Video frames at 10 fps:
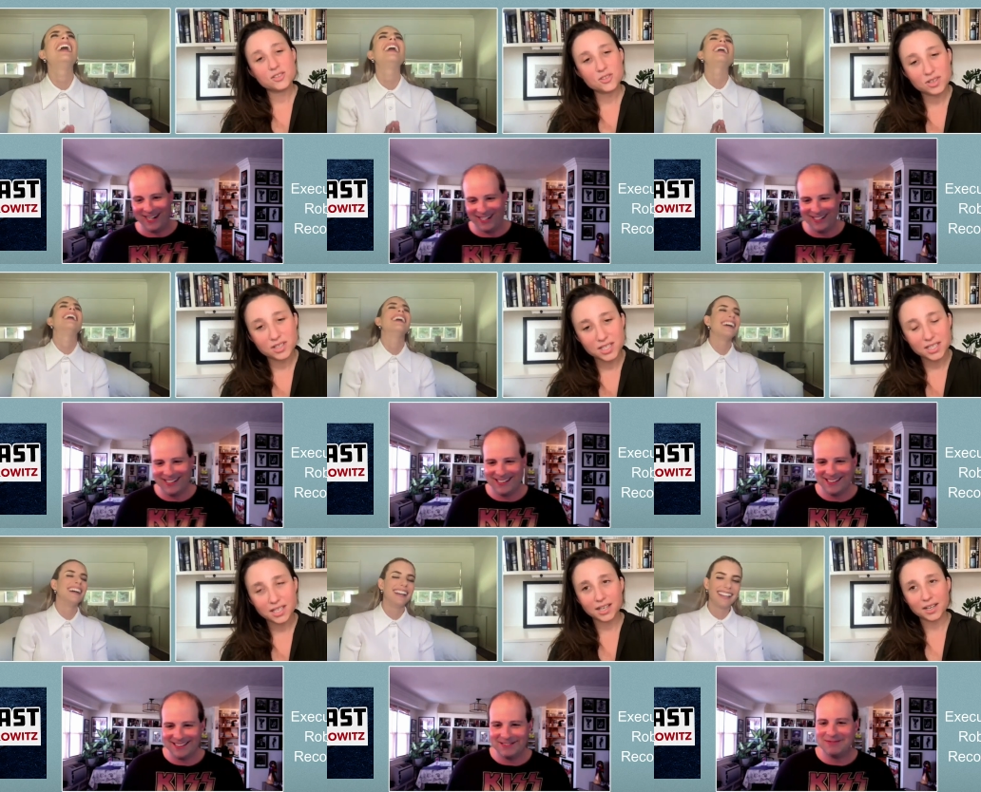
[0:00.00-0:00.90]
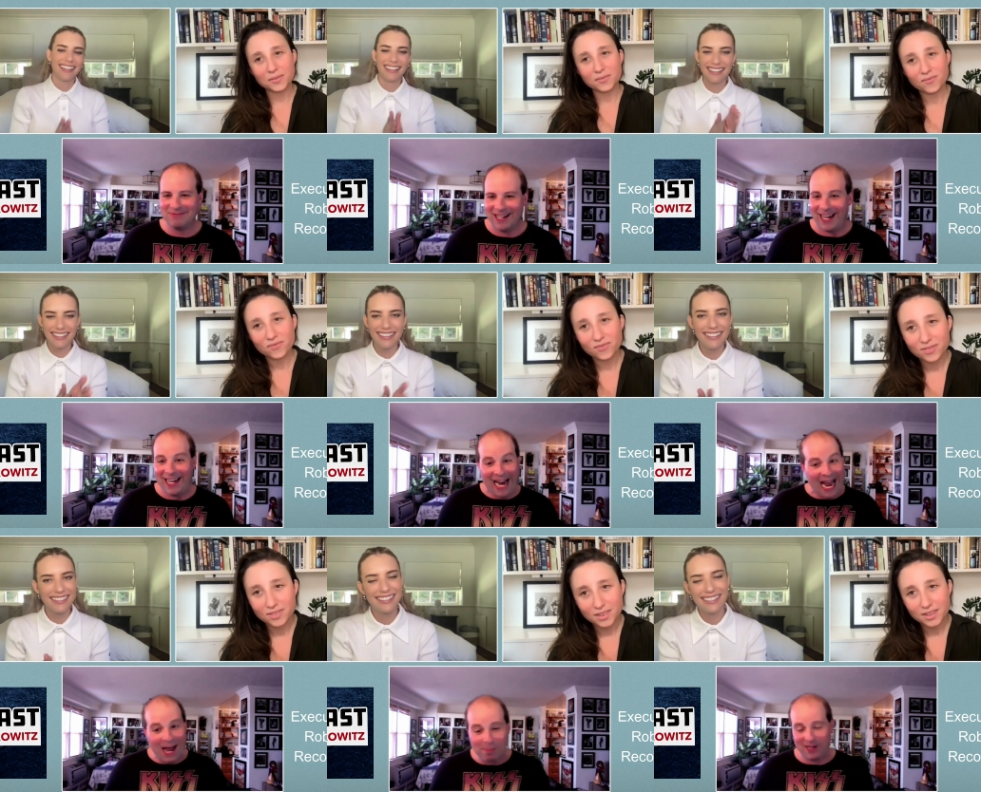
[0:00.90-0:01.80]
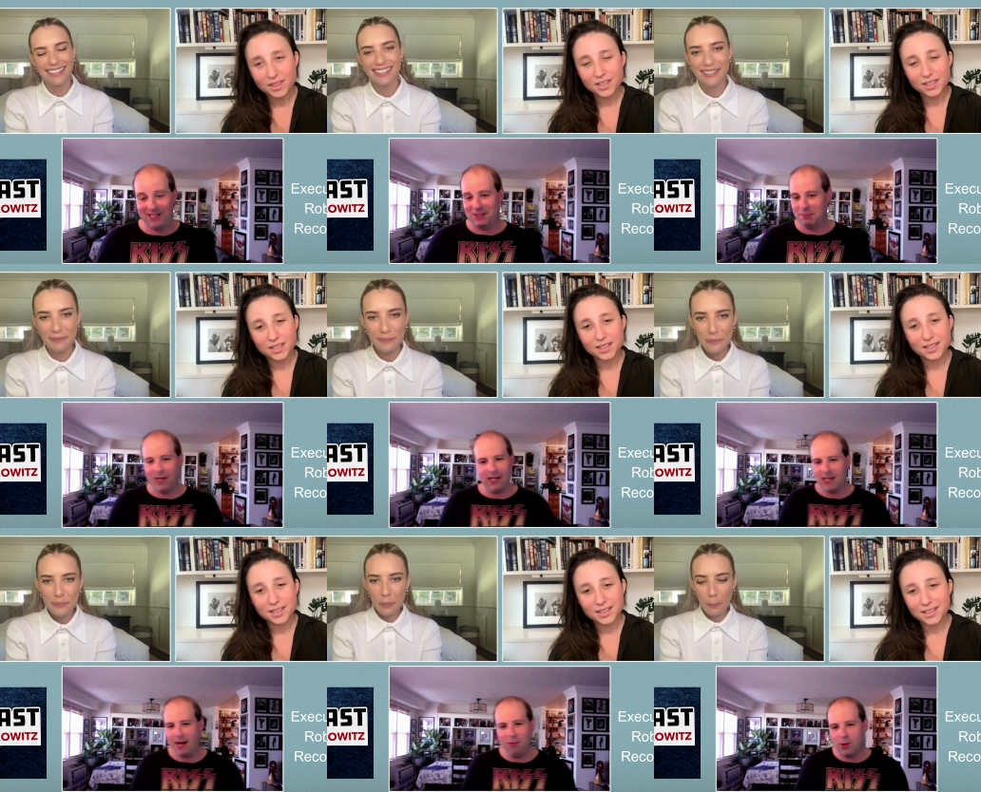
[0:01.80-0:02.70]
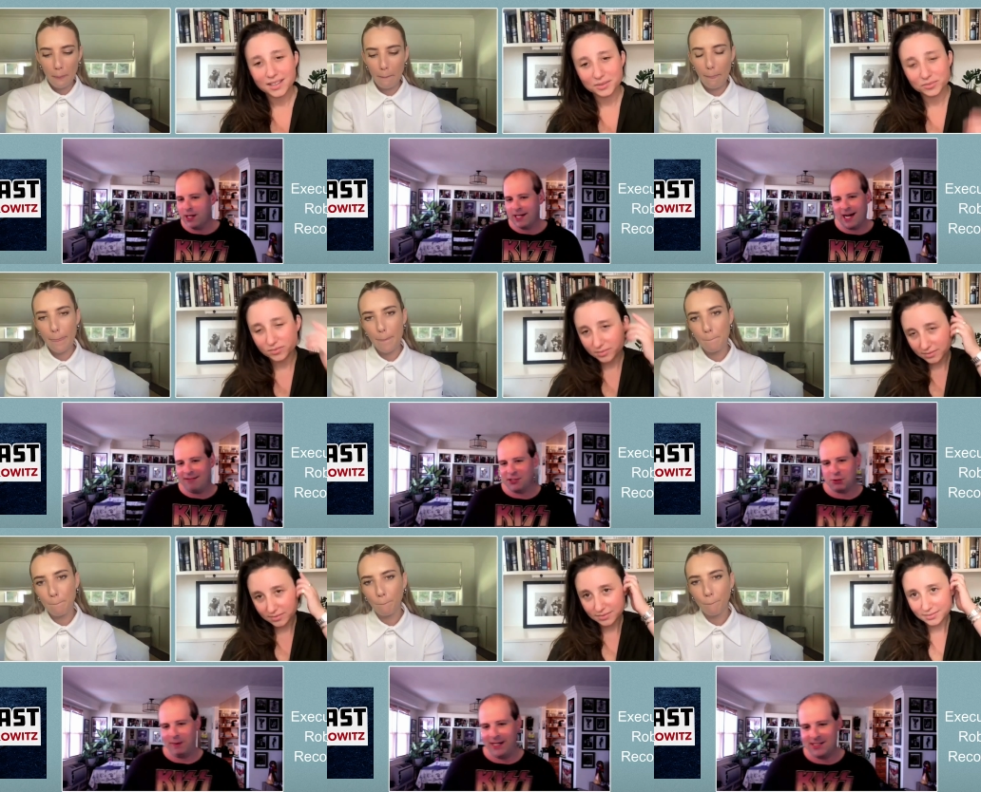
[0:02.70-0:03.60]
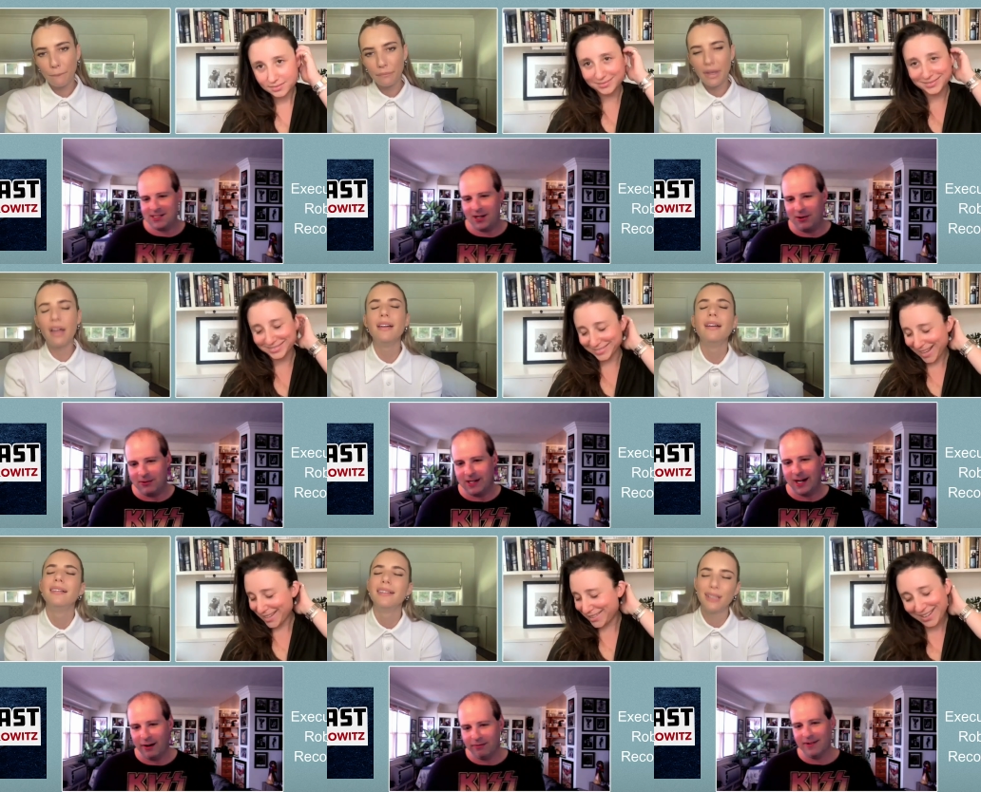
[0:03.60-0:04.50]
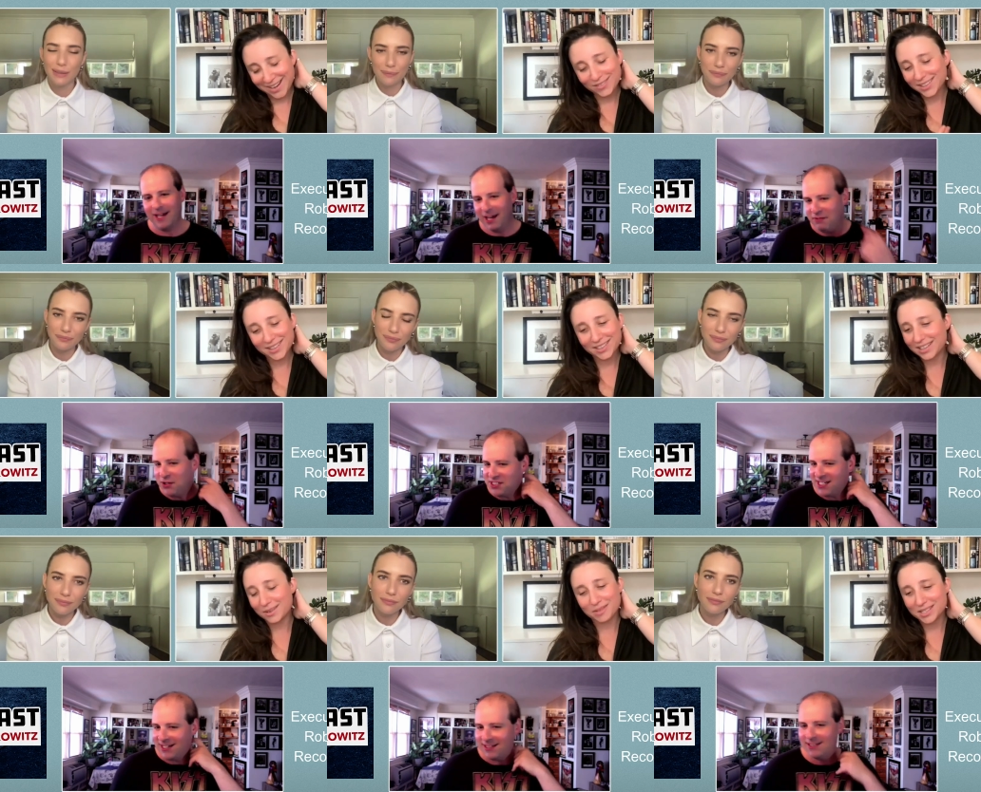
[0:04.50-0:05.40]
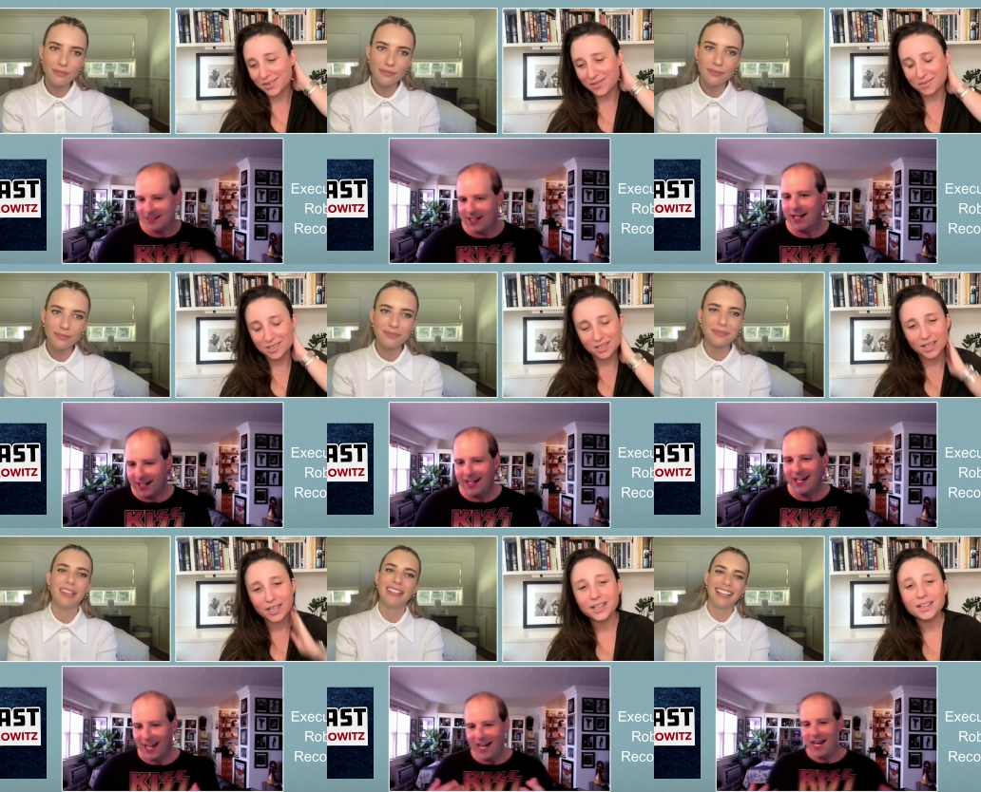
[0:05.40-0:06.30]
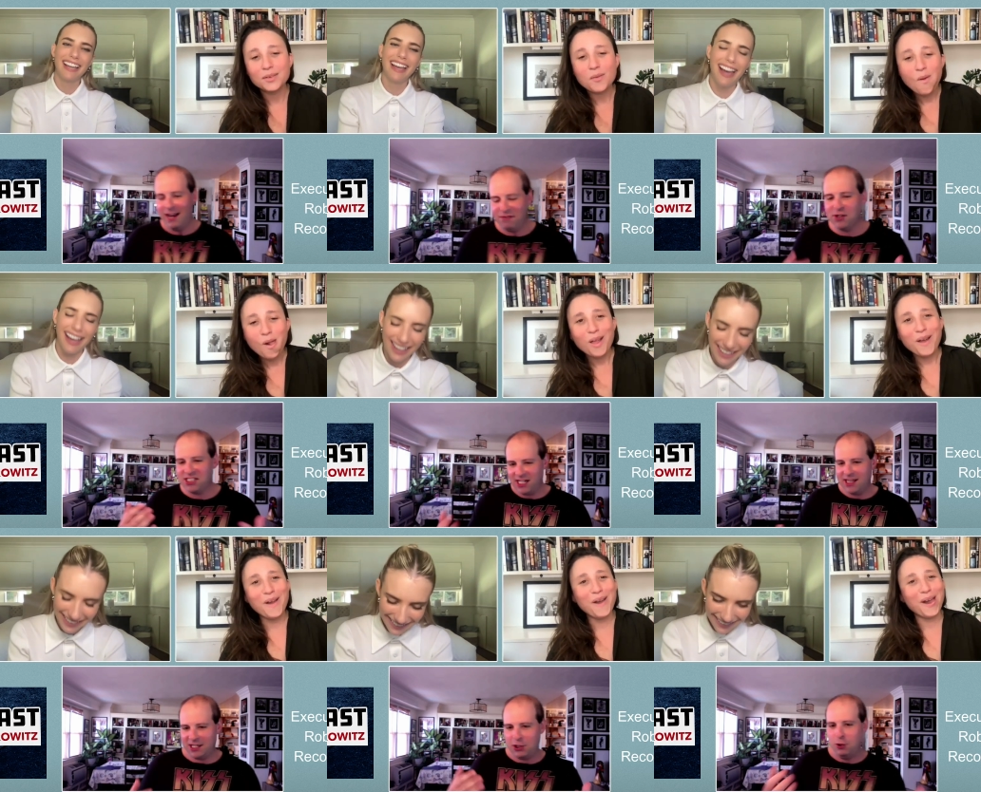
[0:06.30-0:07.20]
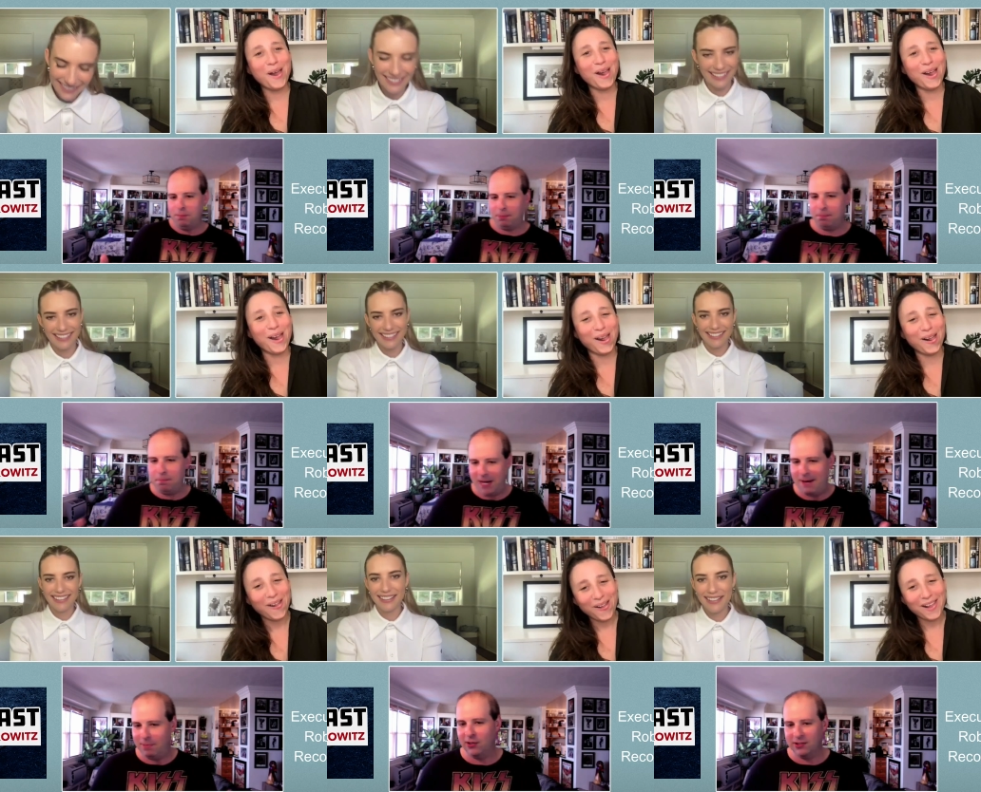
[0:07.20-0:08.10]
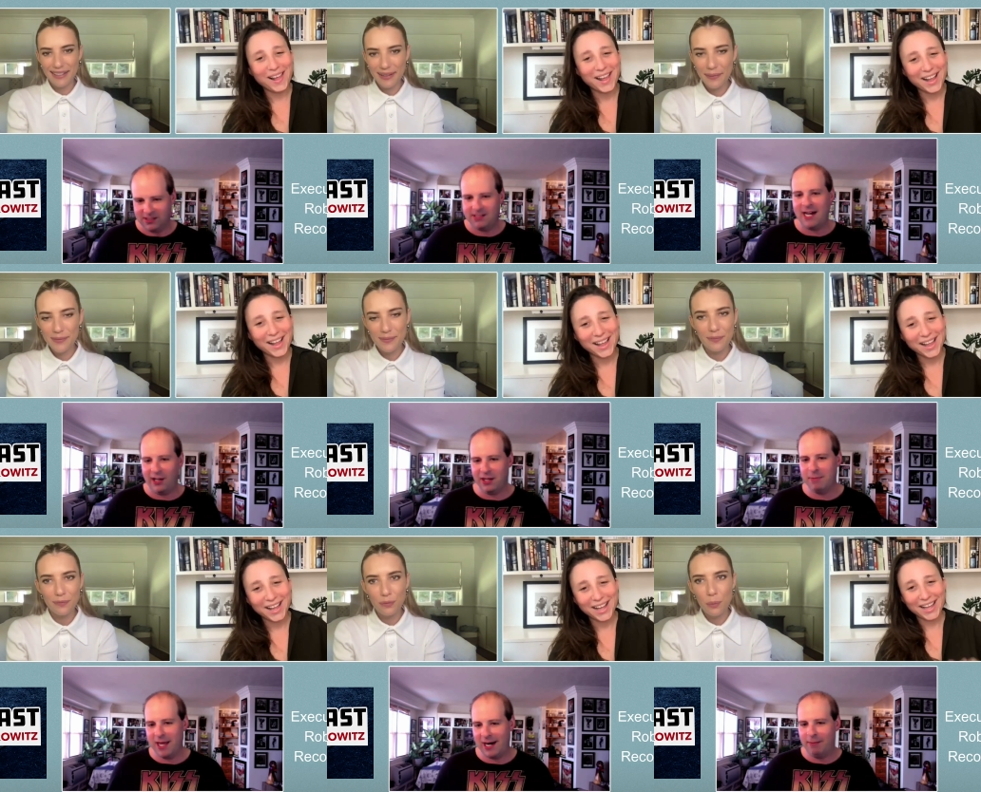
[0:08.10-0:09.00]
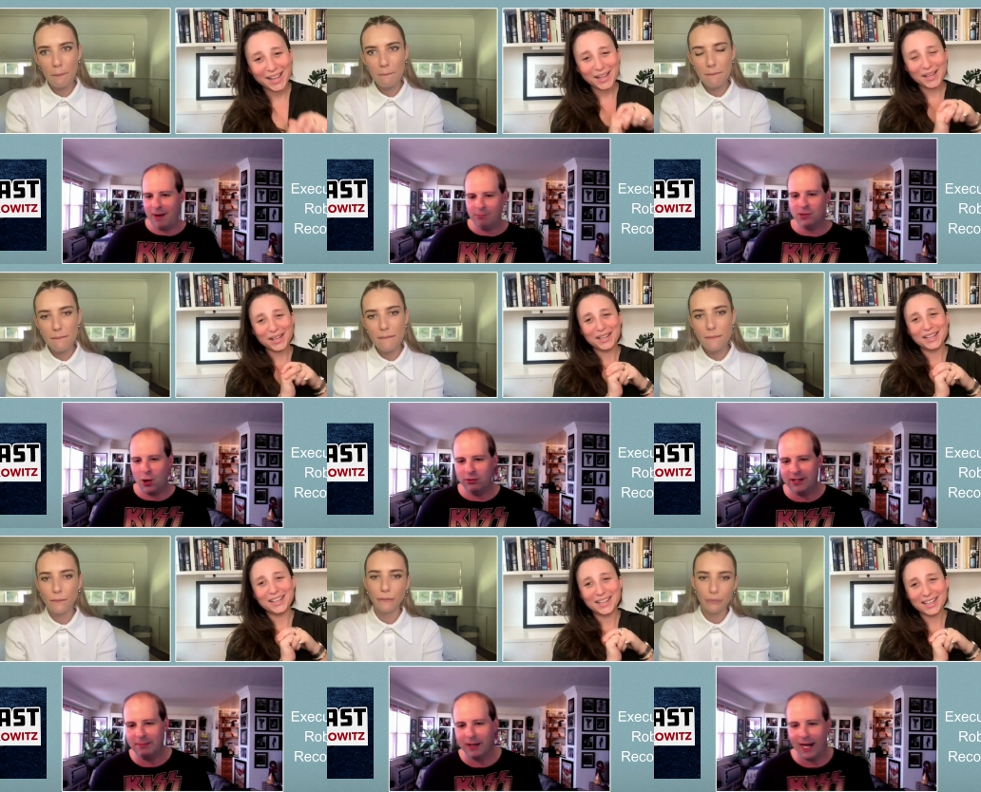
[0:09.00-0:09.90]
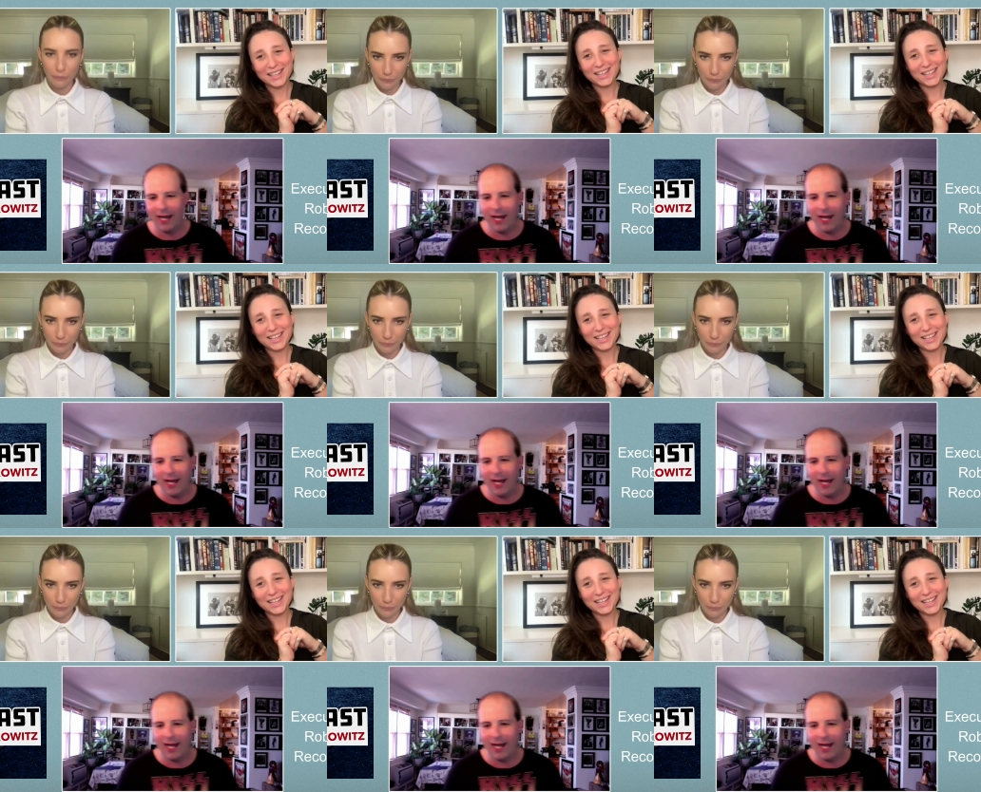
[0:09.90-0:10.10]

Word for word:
Speaker 1: there. Interesting. It happens, but they won't acknowledge me. So, you
Speaker 2: know. I really couldn't help
Speaker 1: myself. I'm sorry. If you see the Goop people, tell them that I'm lonely. But